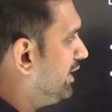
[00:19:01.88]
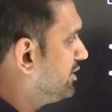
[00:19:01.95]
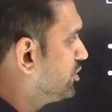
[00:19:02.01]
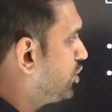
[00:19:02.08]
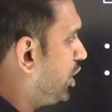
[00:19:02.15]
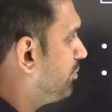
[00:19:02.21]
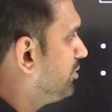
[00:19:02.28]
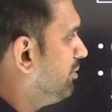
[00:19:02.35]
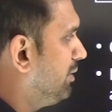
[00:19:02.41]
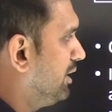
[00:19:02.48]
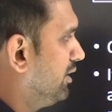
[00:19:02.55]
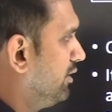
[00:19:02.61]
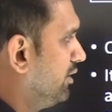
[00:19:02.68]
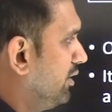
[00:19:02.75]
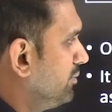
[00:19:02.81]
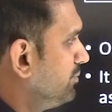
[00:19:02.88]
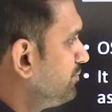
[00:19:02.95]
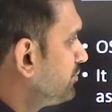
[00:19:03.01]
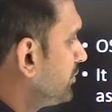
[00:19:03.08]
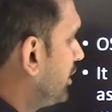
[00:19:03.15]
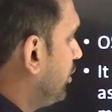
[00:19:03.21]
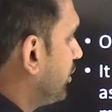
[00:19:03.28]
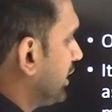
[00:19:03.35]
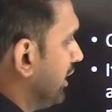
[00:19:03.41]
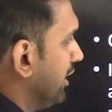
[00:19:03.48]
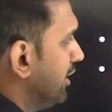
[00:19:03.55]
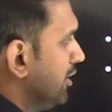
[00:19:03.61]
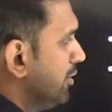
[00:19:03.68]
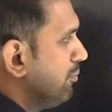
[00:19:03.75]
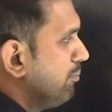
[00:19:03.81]
it dropped the material. Okay,
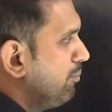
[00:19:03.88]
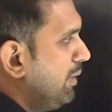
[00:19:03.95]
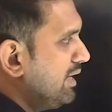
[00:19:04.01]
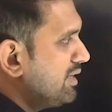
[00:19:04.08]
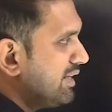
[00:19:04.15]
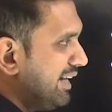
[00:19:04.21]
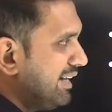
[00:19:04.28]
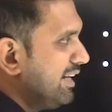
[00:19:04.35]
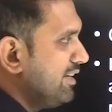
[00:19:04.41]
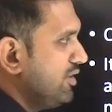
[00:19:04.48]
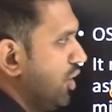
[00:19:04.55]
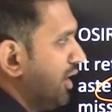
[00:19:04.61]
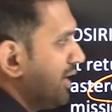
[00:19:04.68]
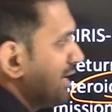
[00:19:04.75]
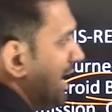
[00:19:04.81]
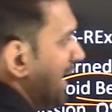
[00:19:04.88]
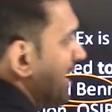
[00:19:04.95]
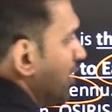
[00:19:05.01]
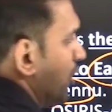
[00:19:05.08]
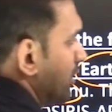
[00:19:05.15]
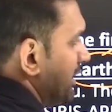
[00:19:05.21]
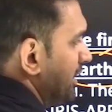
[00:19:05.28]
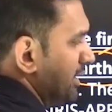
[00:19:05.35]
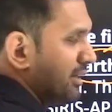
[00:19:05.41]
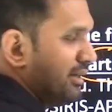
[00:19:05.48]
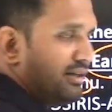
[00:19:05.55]
but it did not land on the